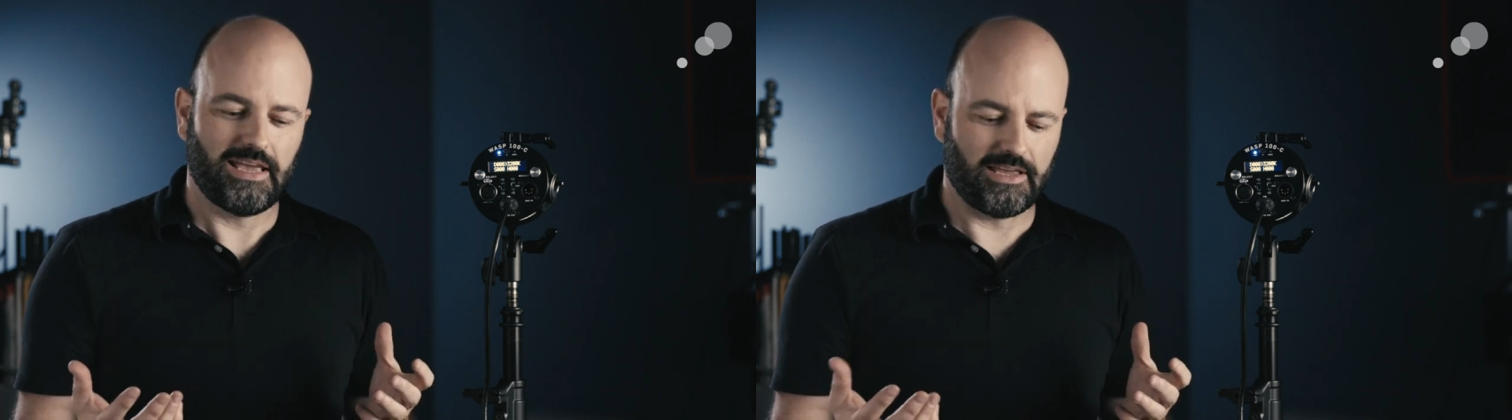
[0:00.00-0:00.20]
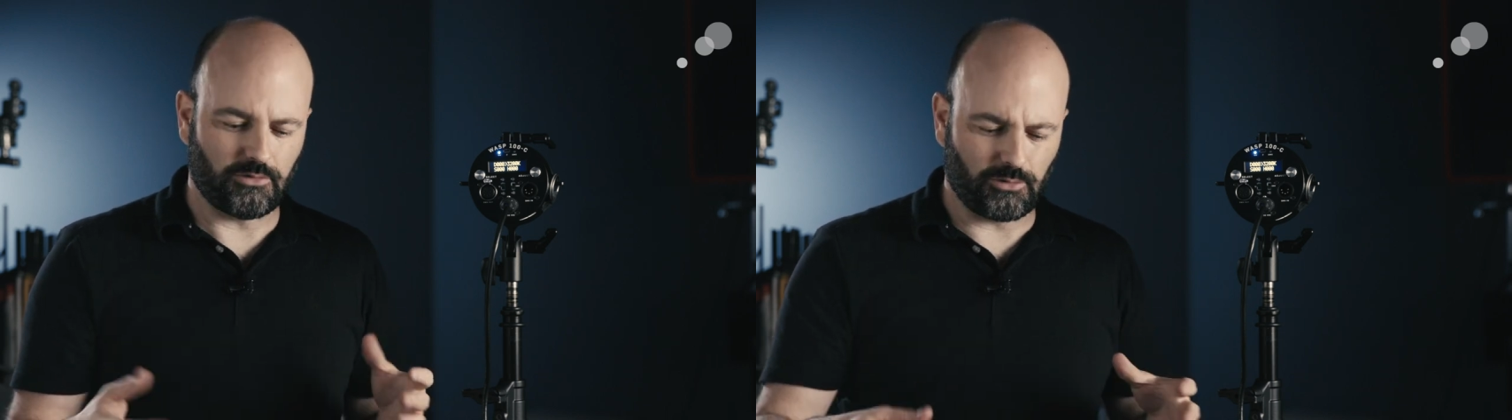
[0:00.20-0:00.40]

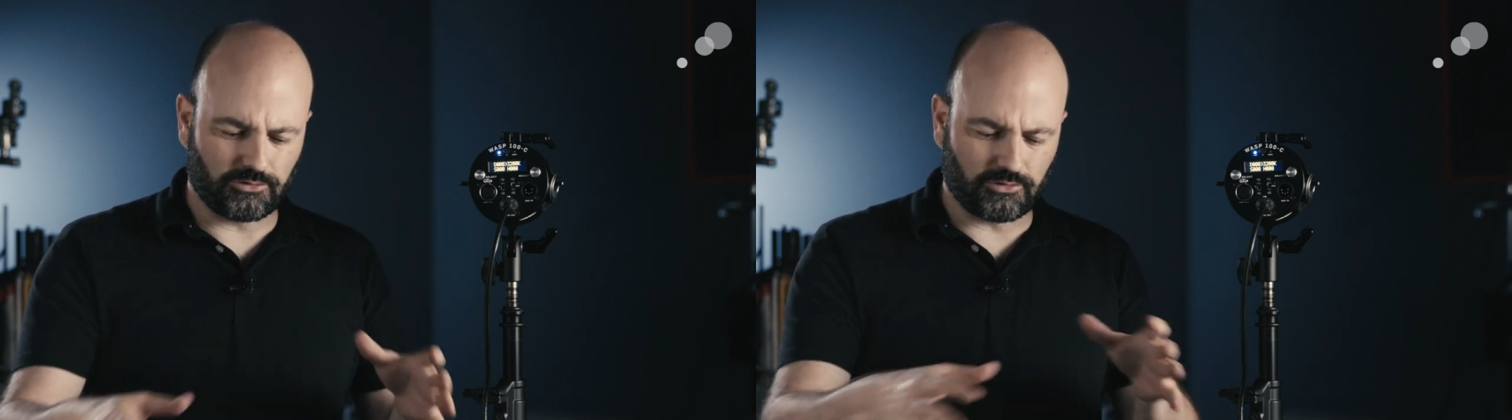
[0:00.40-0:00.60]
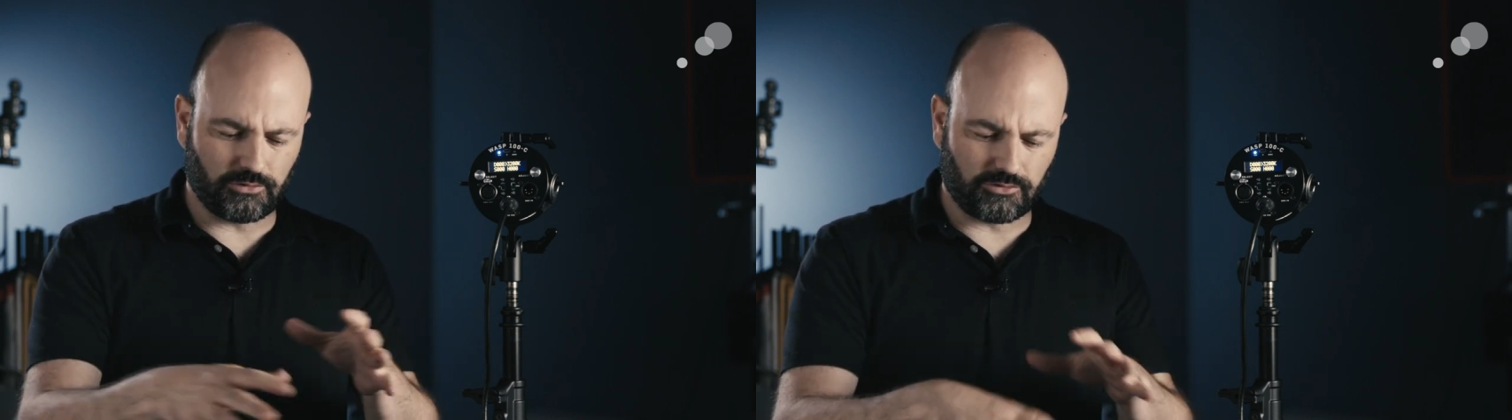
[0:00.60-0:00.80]
and
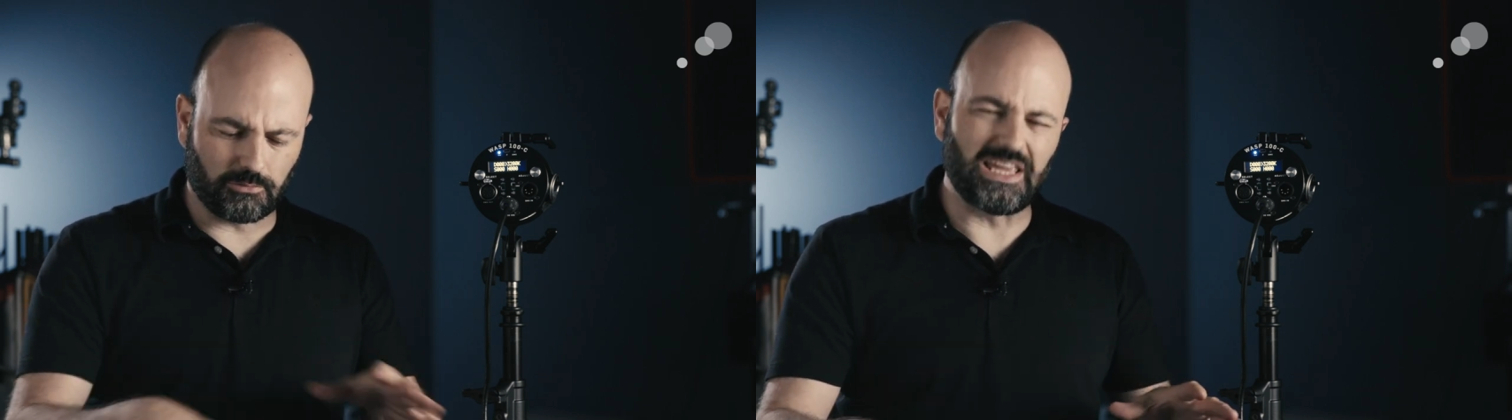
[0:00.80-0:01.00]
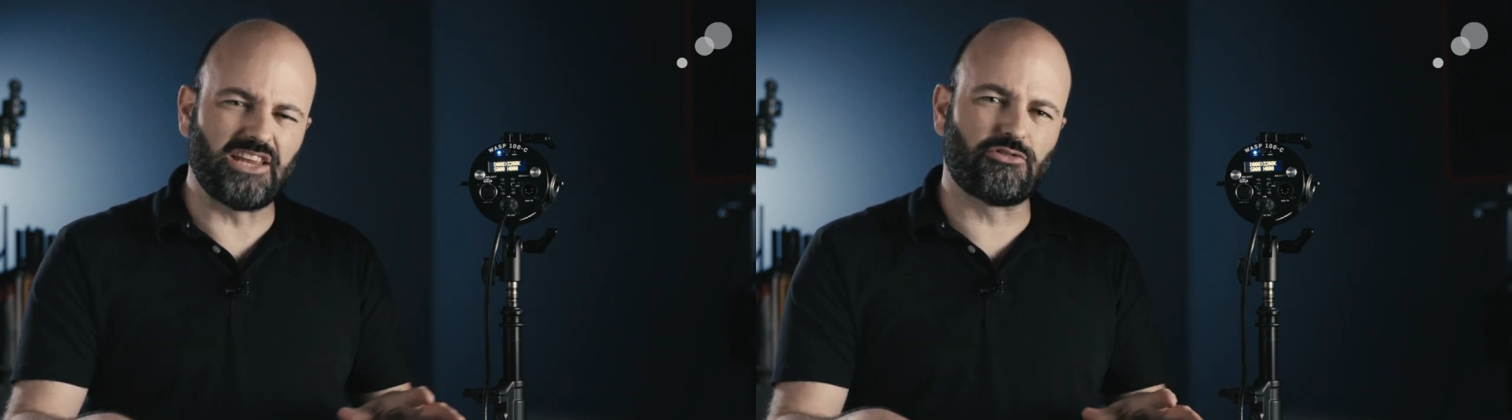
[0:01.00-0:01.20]
also
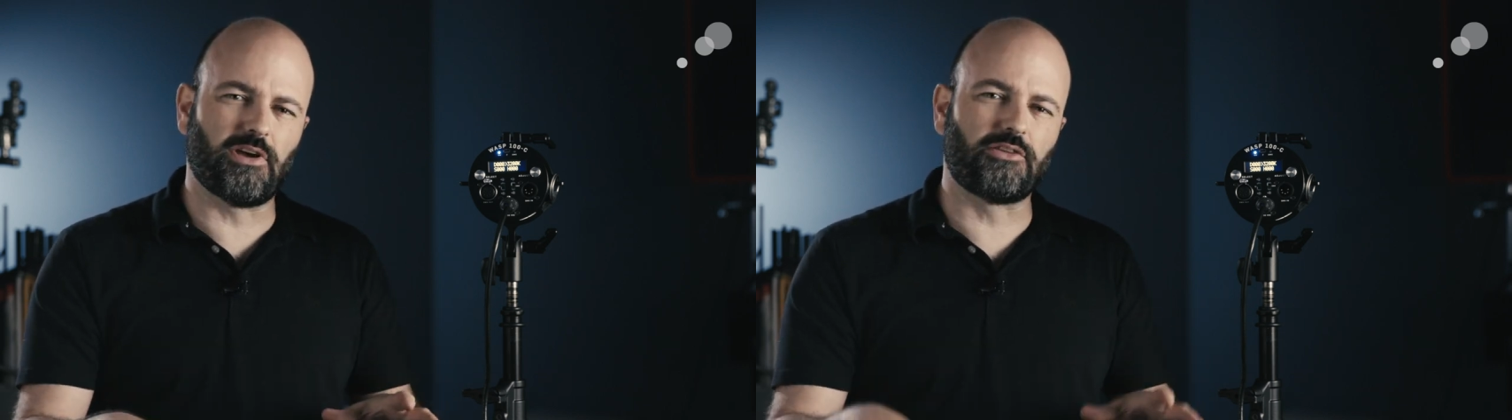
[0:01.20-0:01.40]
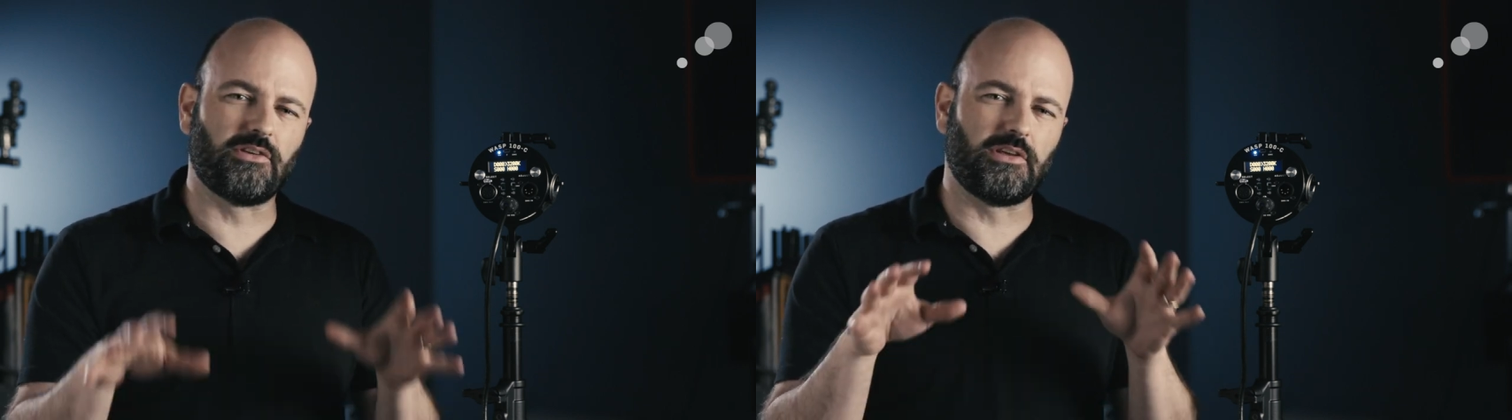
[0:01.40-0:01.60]
some
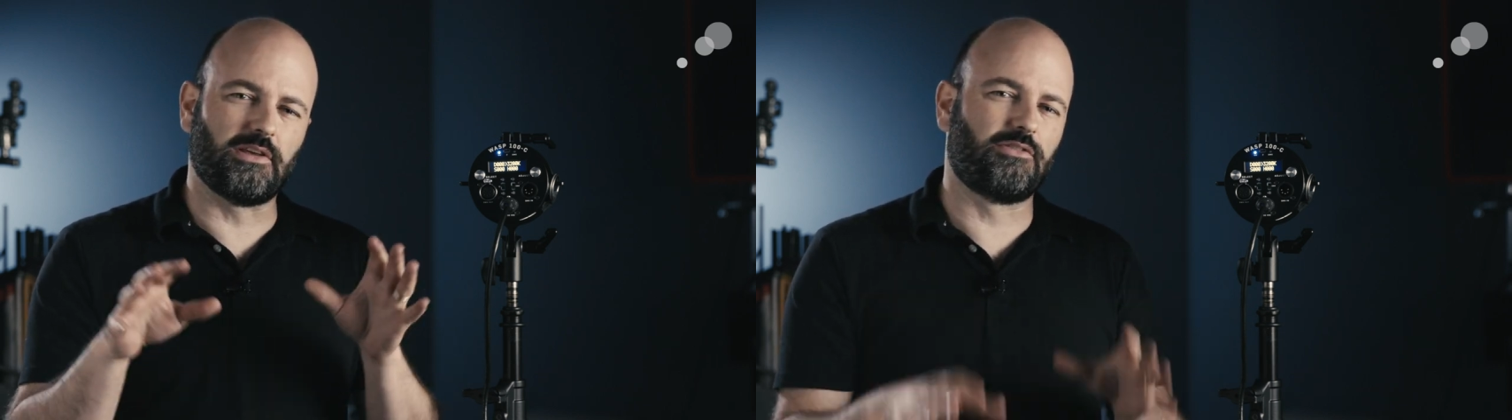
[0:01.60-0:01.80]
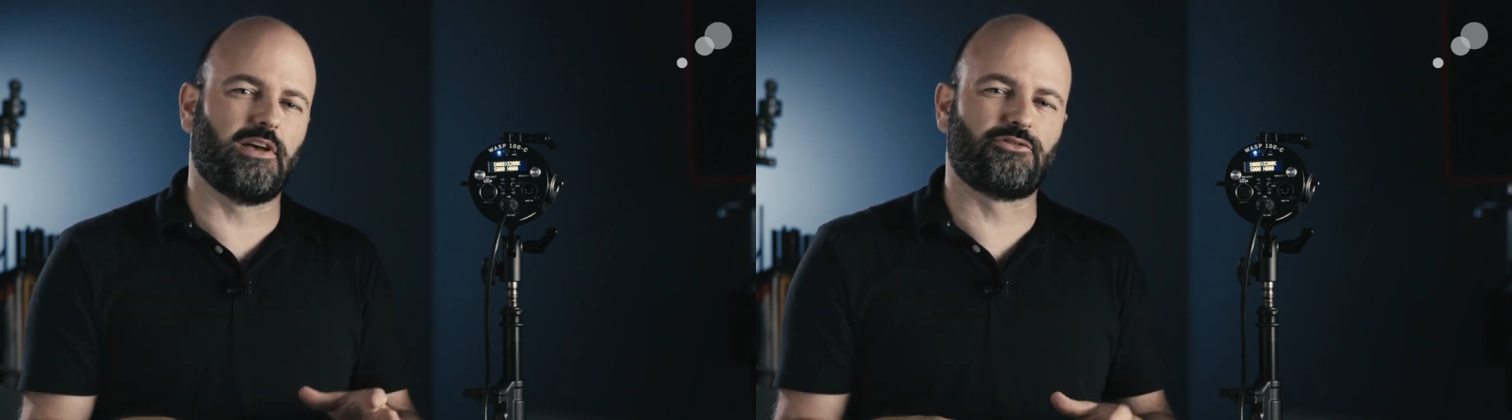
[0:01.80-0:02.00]
interesting
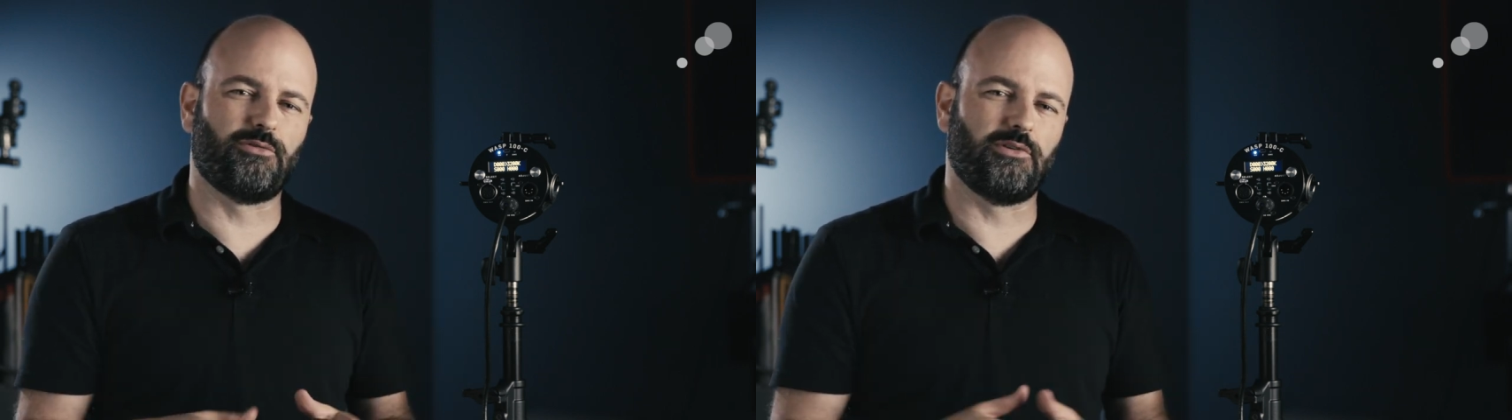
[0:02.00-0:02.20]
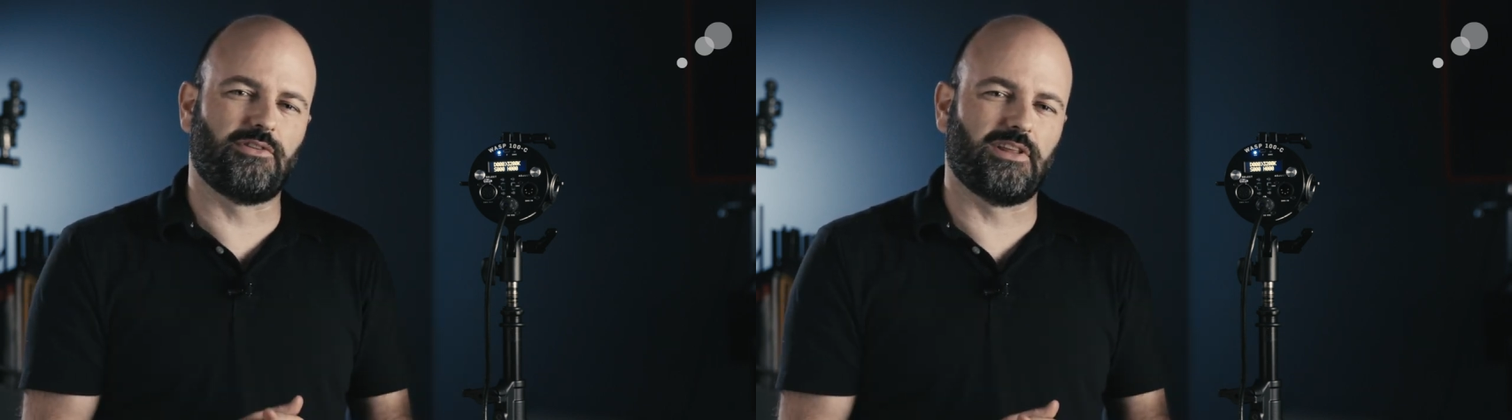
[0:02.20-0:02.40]

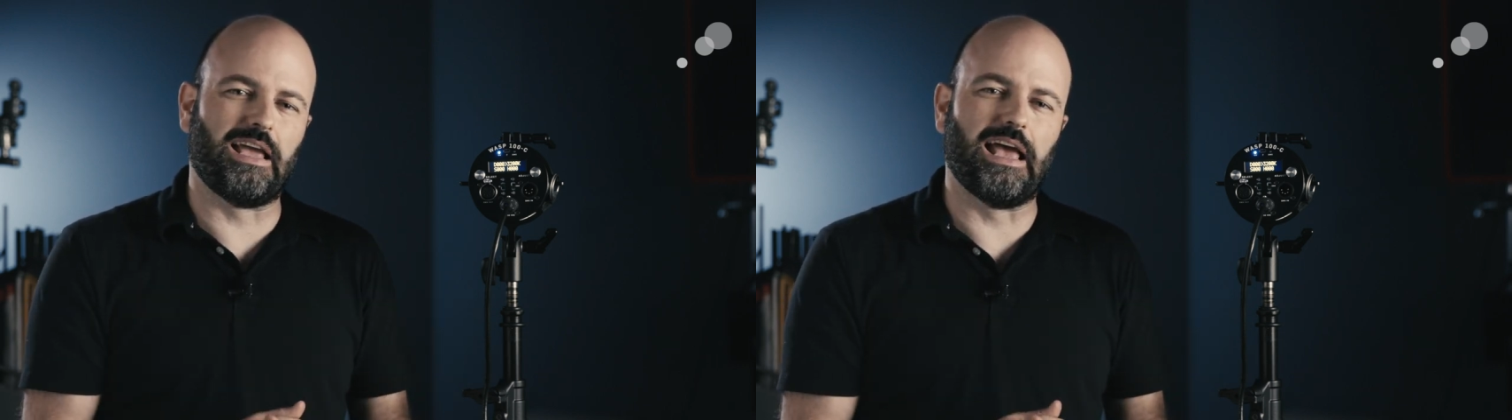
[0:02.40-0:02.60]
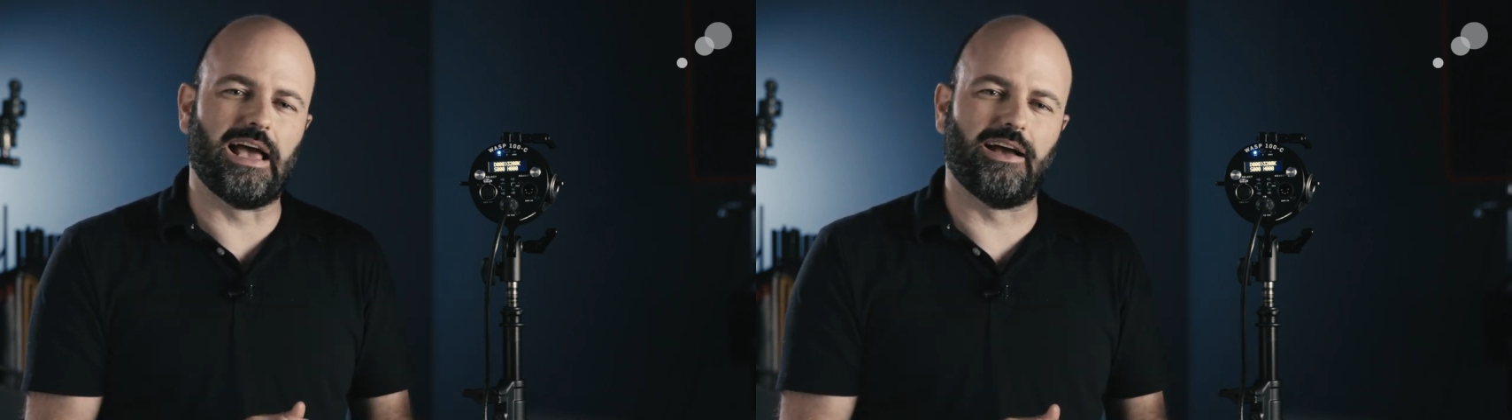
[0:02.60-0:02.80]
accessories that I
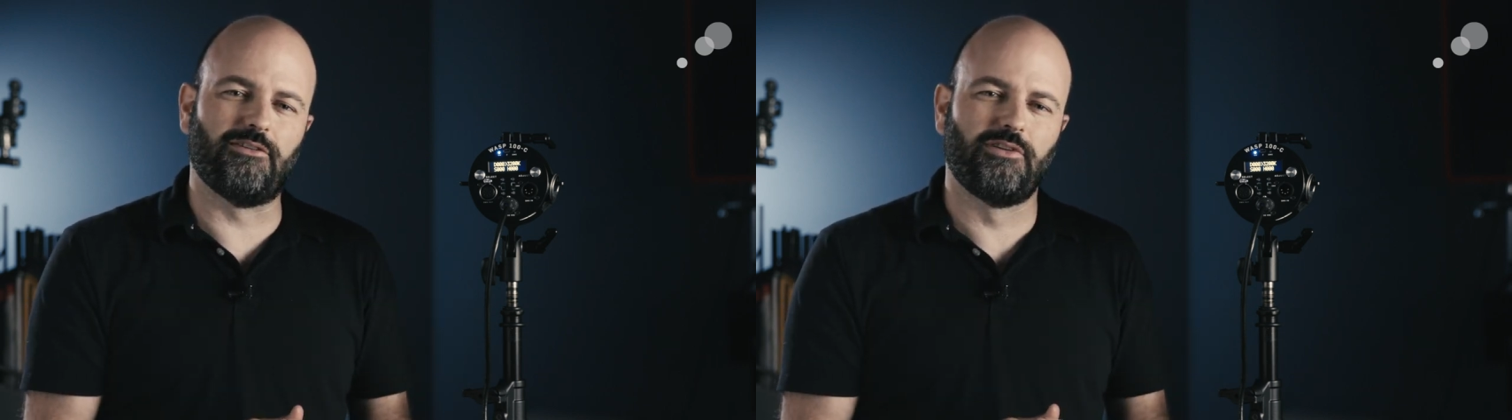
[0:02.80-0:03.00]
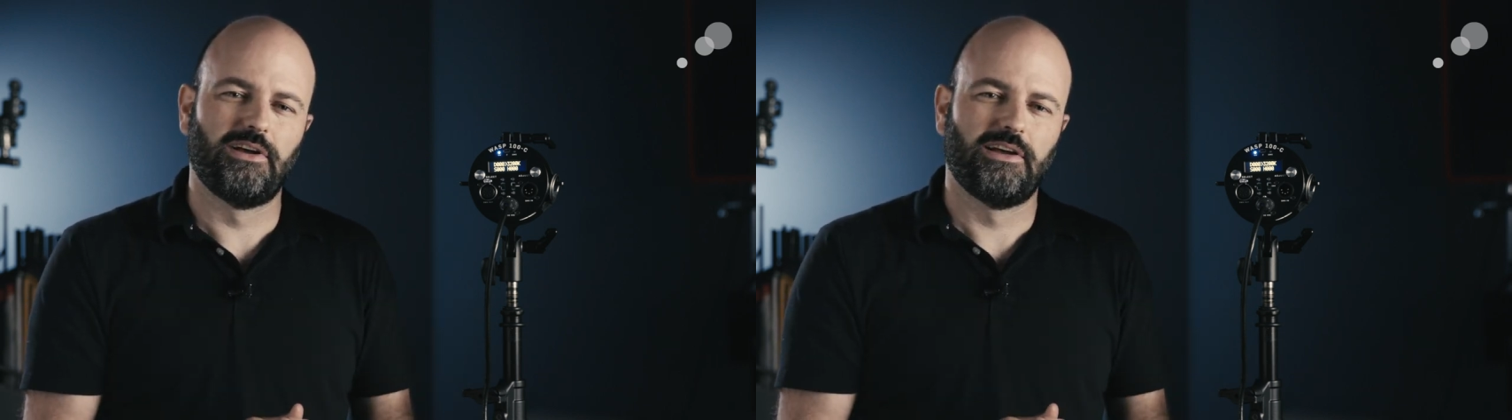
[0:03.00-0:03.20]
have